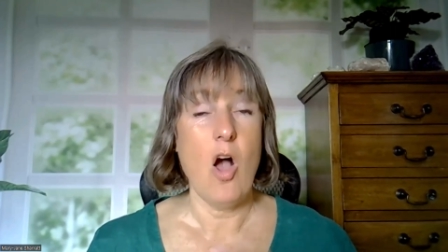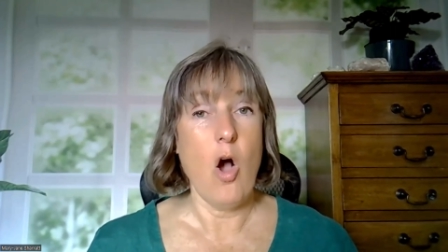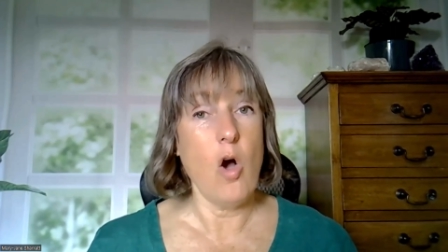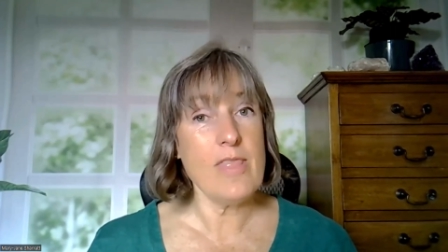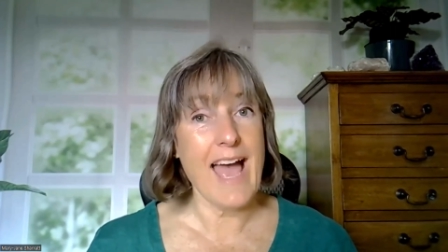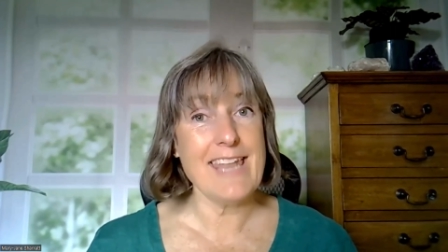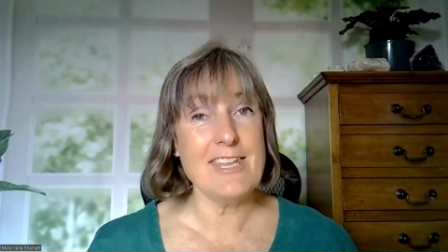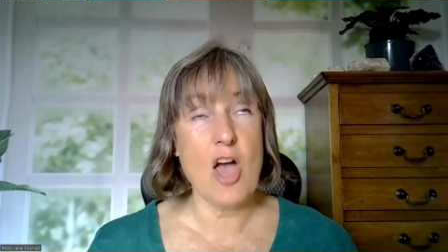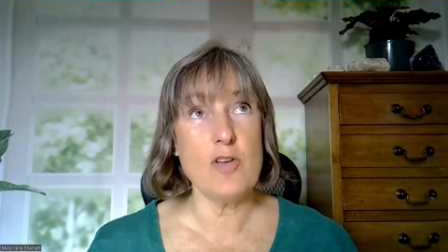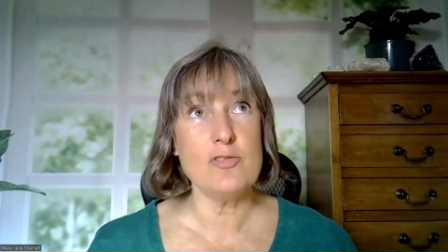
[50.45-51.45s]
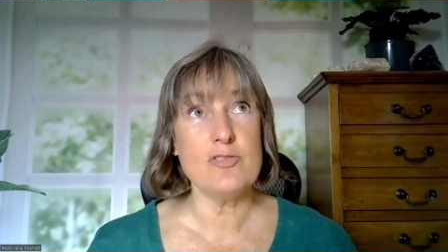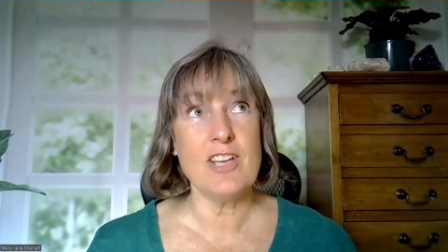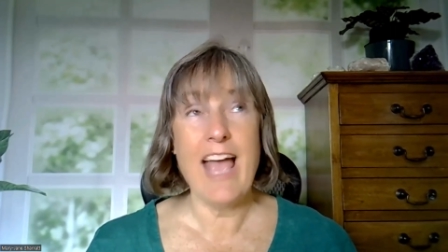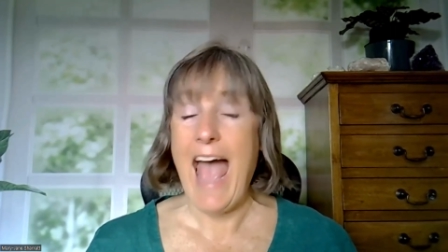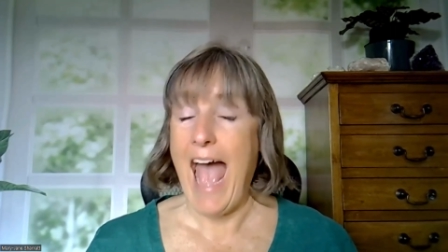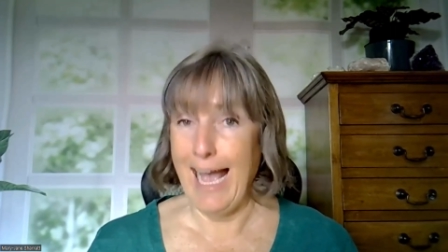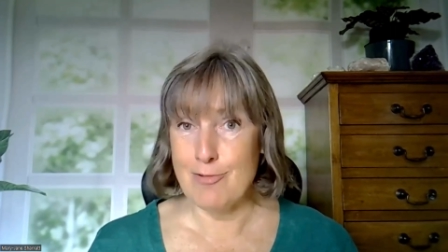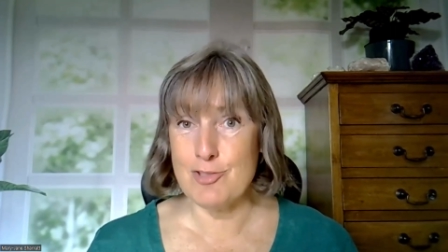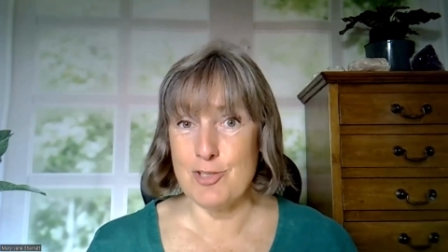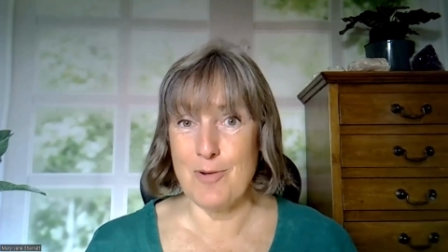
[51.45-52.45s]
On that note,
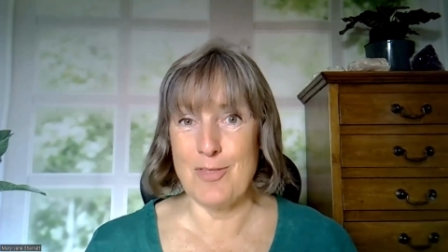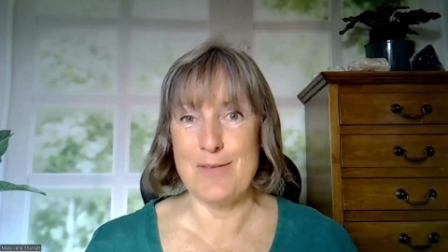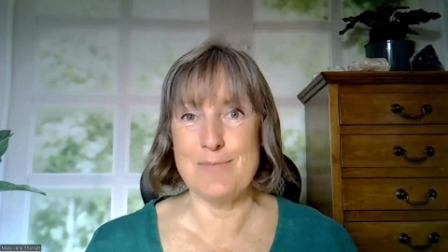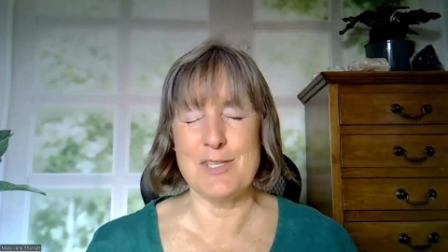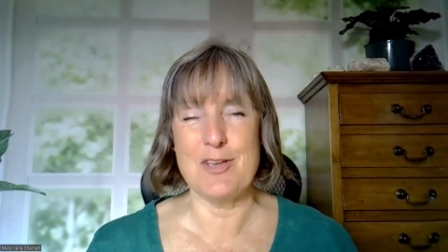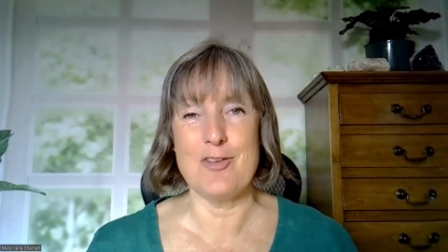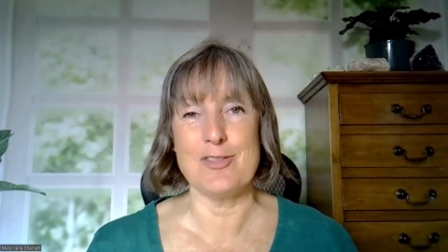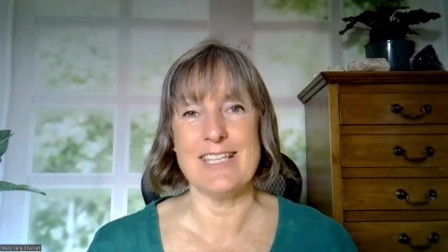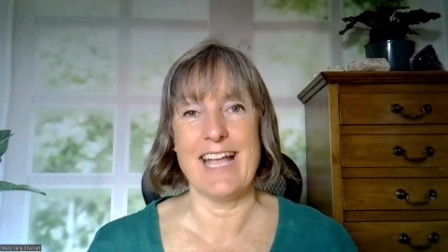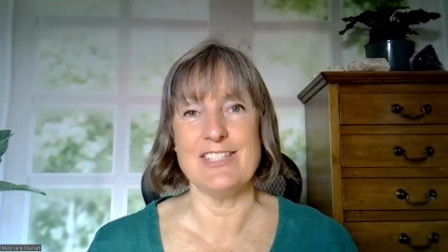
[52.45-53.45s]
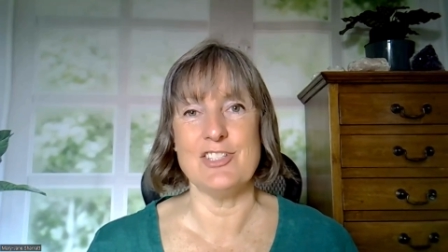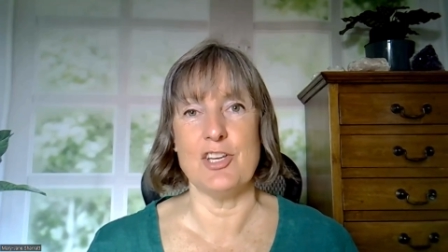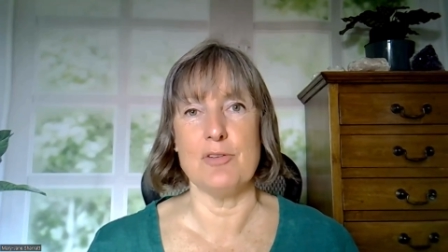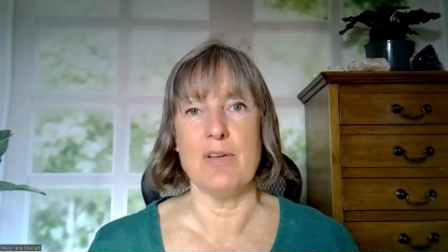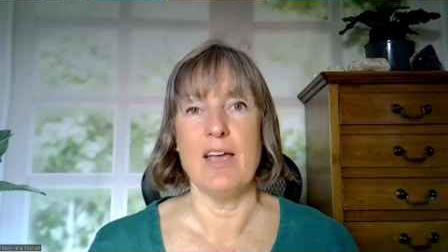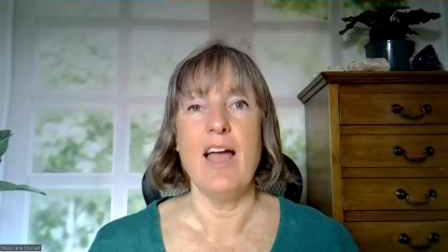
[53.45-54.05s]
how do you want them to contact you?